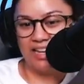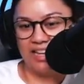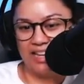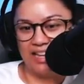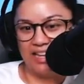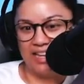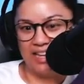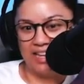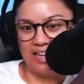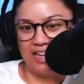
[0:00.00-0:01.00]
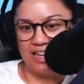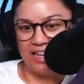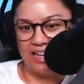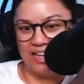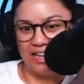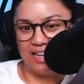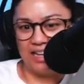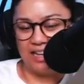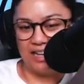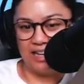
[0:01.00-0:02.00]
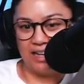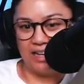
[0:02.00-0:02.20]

(not speaking)